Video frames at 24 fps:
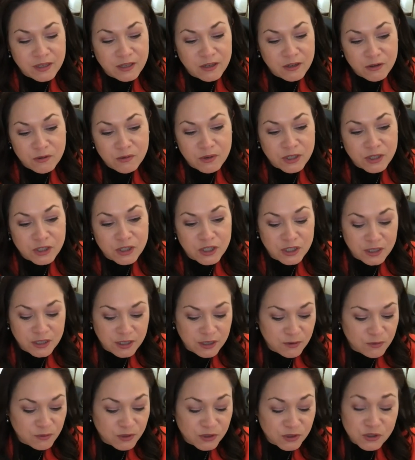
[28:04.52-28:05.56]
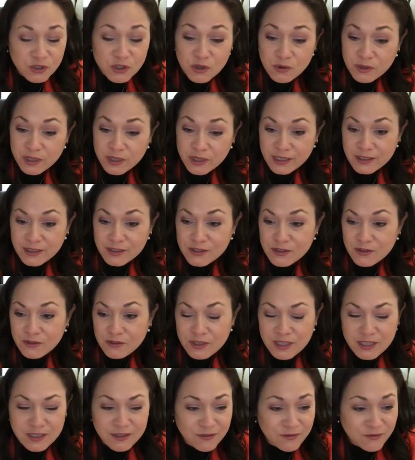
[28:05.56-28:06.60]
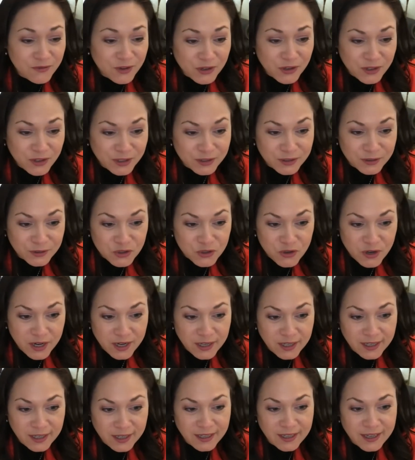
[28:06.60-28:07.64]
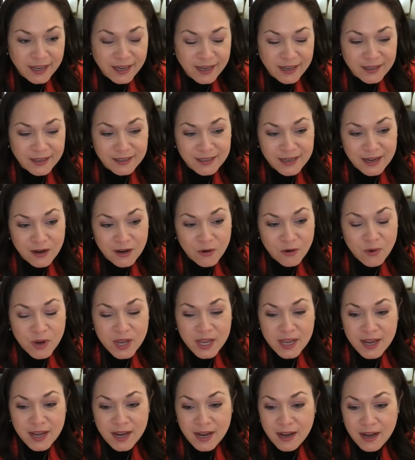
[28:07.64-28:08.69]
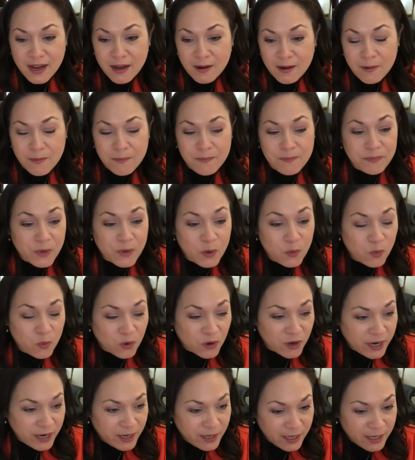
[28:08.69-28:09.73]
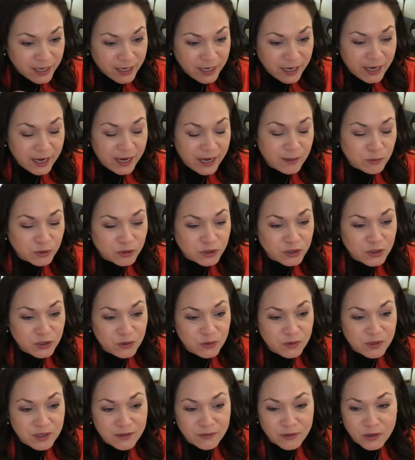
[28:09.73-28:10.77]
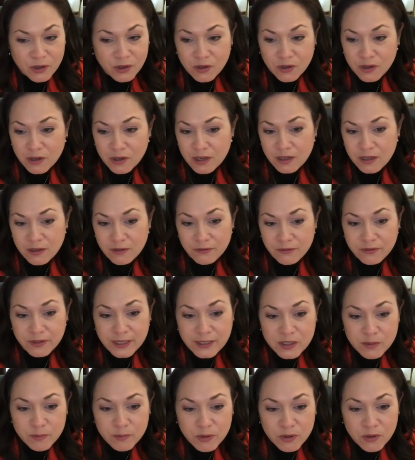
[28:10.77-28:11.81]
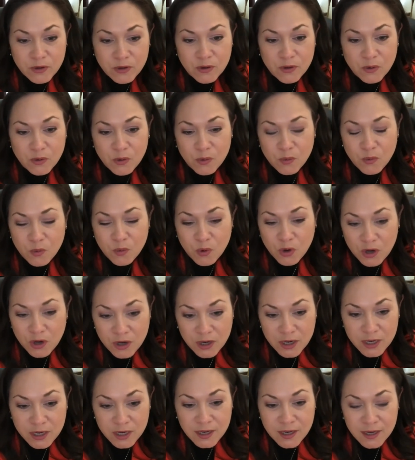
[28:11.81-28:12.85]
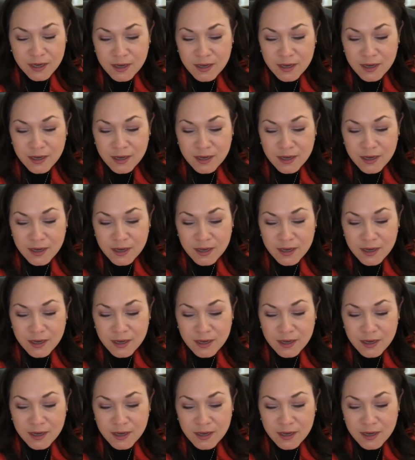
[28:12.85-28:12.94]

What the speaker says: knew what she was doing, so needed very little training. And now we're able to give her a flexible work